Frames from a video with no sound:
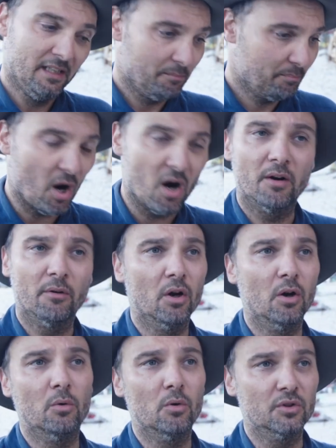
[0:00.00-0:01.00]

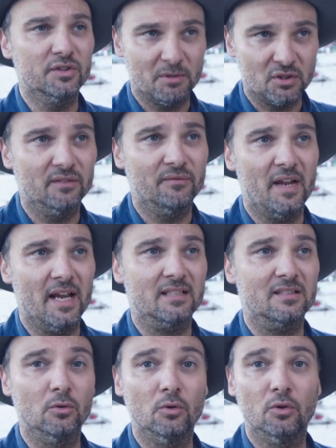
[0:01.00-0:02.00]
pyro or special
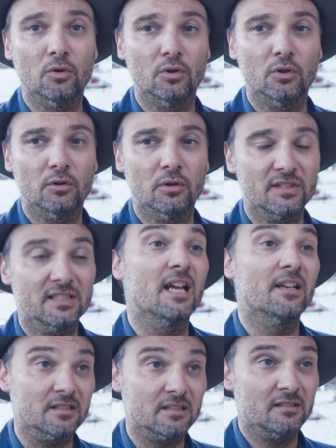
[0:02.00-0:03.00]
effects or
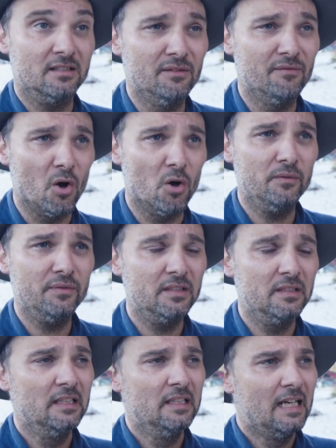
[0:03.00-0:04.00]
stunts involved.
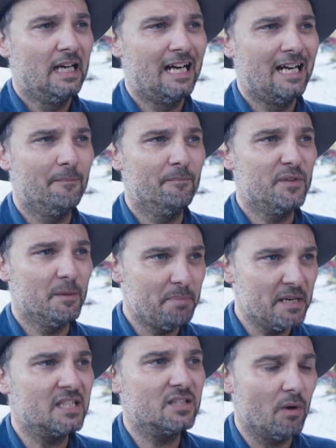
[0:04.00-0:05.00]
The
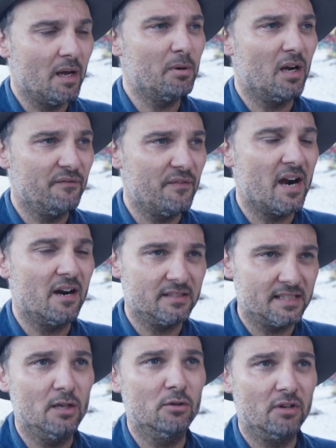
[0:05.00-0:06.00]
biggest one by far is
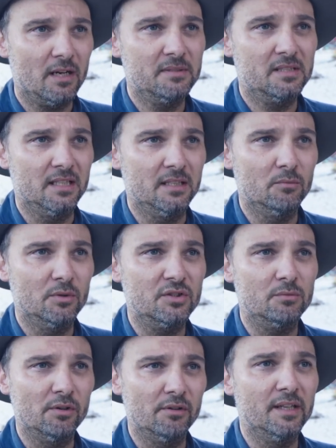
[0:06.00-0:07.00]
the hell crab scene,
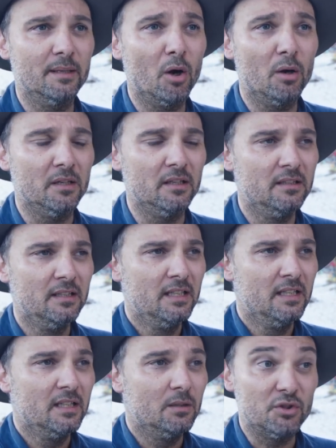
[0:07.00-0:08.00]
which we're in at the moment,
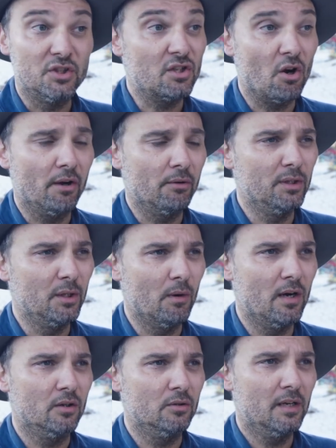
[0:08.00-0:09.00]
which is going really
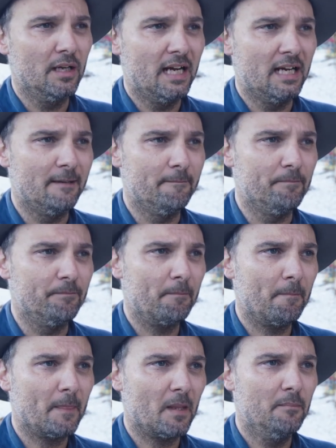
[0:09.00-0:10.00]
well.
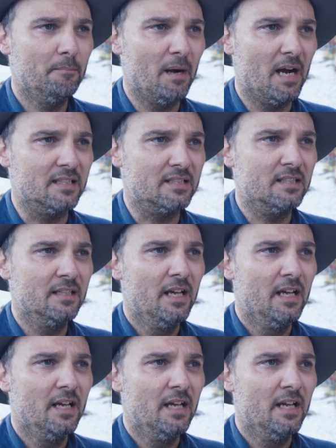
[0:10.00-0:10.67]
But